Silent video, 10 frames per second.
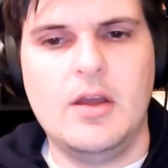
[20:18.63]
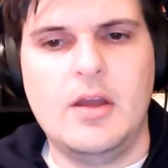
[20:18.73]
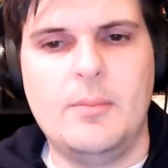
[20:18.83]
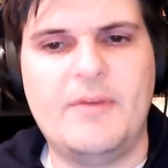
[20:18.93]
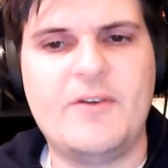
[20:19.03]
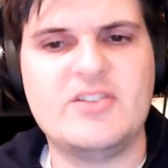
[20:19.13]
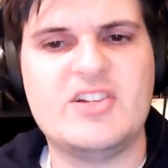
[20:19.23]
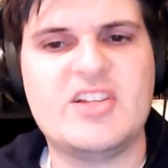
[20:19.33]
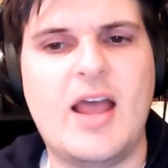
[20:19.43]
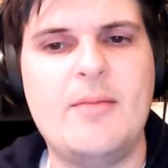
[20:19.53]
But first,
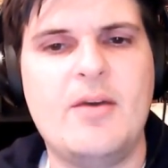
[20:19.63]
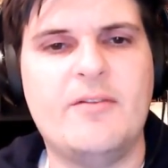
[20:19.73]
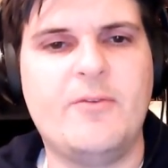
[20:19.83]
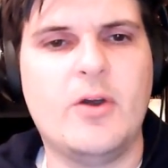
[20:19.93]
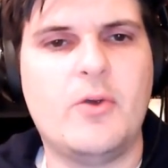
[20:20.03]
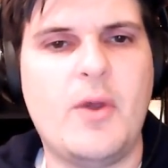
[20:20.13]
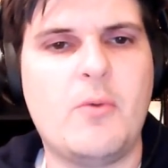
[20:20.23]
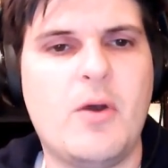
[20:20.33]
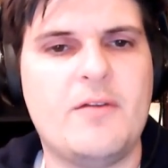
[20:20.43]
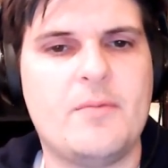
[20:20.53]
it's time for a quick
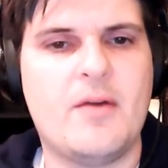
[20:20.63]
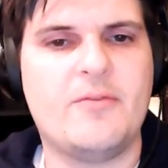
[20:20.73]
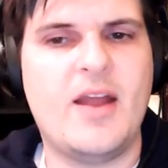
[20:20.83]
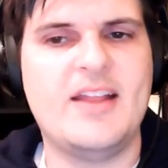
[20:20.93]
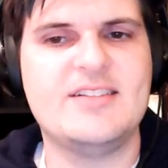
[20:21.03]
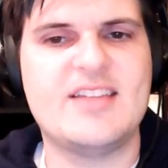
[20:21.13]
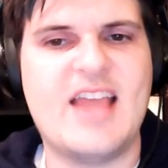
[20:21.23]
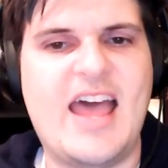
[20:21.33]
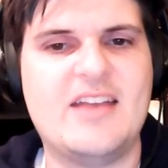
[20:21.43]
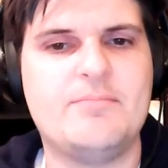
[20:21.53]
word from our friends
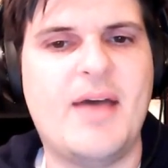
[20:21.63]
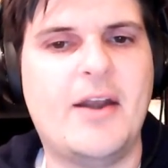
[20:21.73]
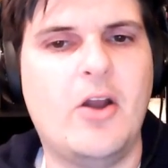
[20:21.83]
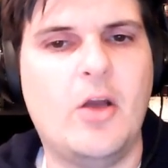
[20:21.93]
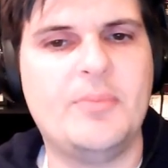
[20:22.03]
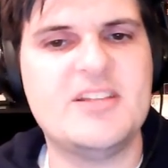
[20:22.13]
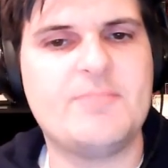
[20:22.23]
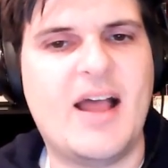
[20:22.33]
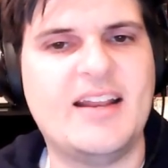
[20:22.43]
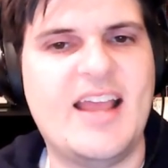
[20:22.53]
at BetterHelp. This
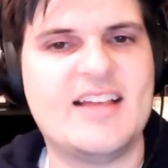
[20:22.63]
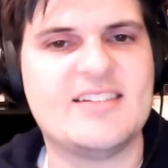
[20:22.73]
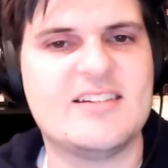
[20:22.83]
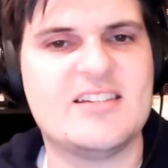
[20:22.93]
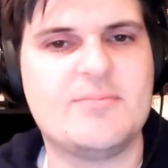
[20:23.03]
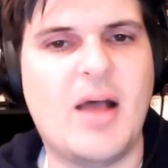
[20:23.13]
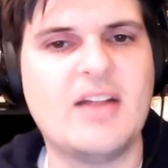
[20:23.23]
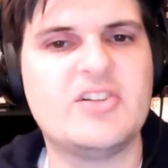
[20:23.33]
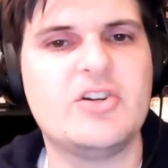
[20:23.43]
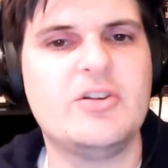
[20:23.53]
podcast
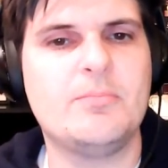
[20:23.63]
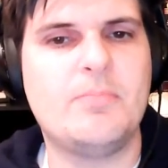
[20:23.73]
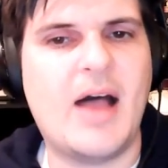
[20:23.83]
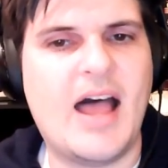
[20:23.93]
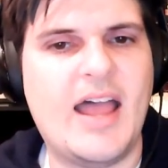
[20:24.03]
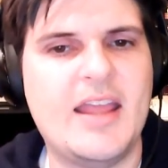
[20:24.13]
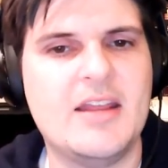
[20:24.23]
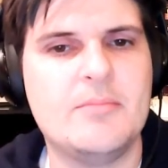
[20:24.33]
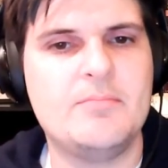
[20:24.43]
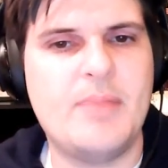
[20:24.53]
sponsored by
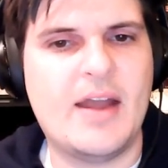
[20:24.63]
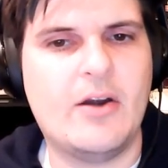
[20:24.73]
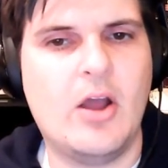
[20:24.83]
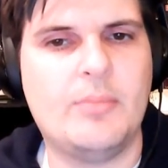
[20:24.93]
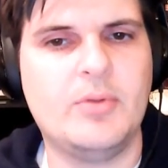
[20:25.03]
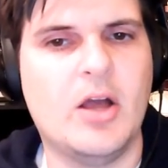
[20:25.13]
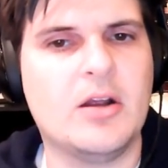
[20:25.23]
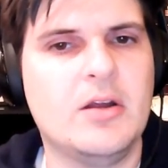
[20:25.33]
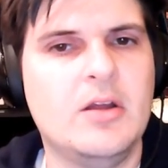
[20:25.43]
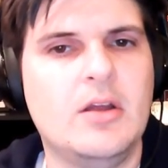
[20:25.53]
BetterHelp.
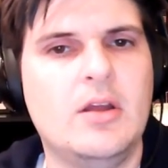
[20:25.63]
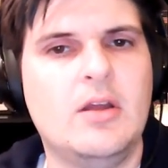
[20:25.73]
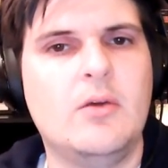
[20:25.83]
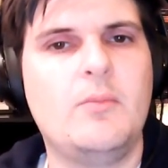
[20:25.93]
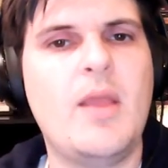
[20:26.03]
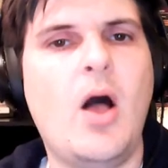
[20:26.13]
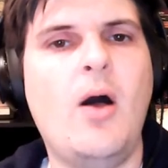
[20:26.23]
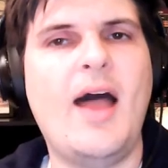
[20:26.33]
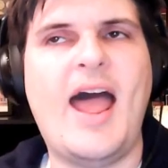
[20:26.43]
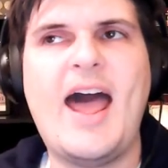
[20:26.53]
Look, we
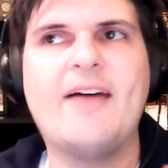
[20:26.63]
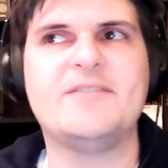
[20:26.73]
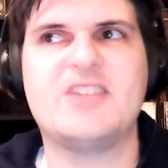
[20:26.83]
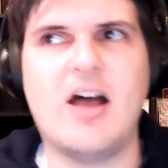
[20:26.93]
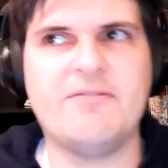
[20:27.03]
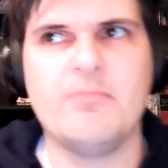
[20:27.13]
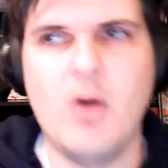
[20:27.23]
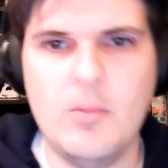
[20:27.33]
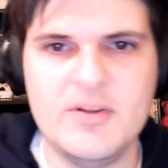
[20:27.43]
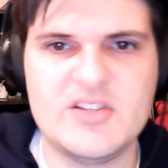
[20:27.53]
all have tough
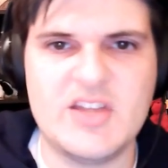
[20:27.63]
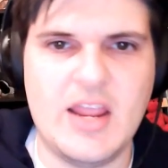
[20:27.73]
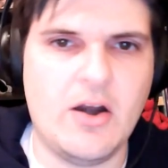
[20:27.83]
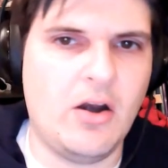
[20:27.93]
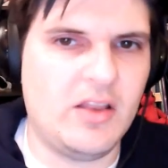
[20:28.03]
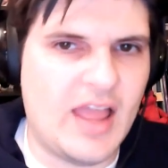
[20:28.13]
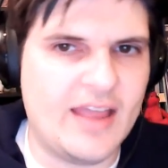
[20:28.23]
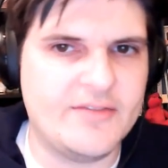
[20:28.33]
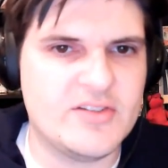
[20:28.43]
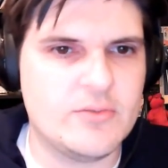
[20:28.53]
moments in our
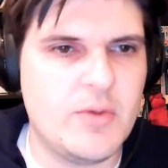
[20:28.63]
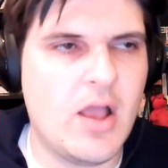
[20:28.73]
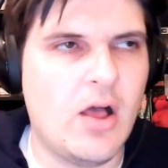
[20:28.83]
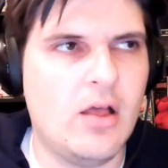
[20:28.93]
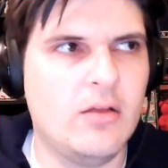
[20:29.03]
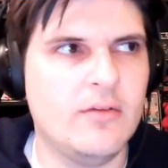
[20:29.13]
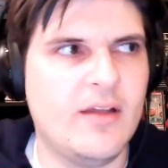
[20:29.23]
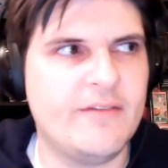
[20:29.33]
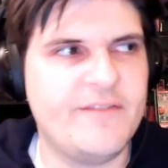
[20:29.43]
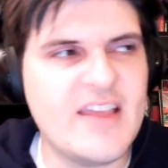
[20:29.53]
lives. We all
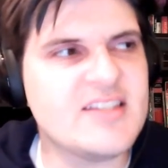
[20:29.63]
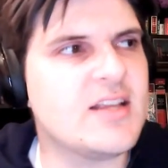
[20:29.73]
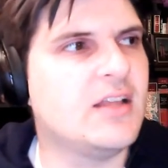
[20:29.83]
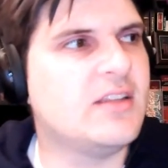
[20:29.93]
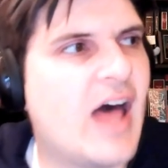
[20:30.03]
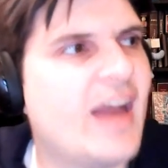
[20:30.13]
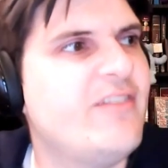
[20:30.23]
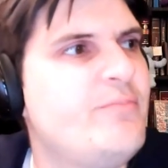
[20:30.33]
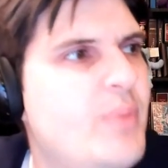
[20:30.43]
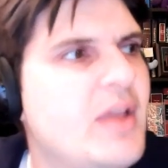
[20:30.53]
face a lot
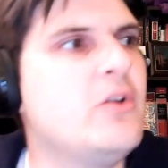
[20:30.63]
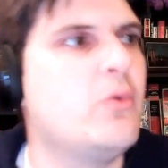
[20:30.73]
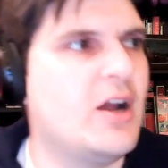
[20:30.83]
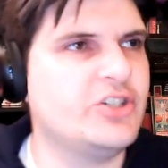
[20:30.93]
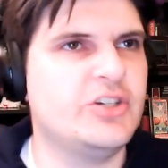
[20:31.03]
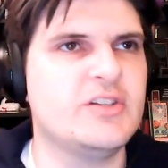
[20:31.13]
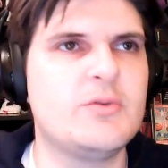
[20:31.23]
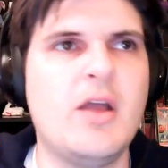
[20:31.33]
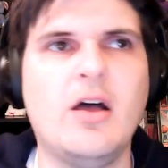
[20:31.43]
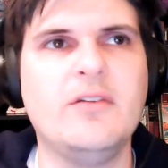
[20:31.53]
of big questions.
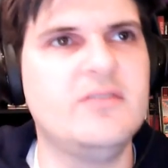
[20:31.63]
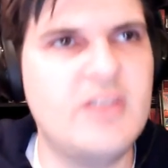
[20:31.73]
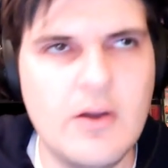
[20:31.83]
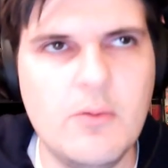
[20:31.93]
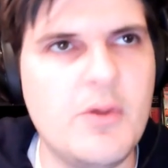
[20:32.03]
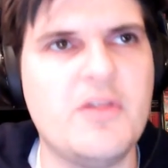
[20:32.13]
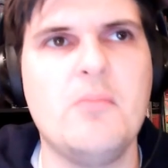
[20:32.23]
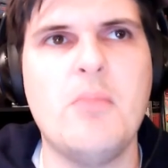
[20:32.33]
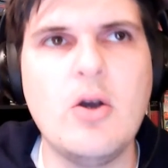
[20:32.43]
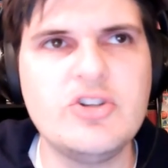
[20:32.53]
We all deal with
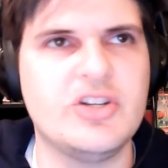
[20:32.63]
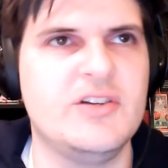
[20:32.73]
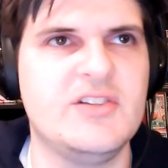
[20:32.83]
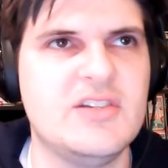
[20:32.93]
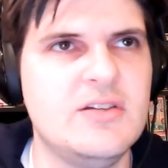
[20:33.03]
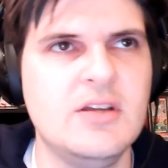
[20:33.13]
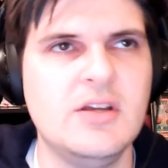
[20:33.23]
emotions, and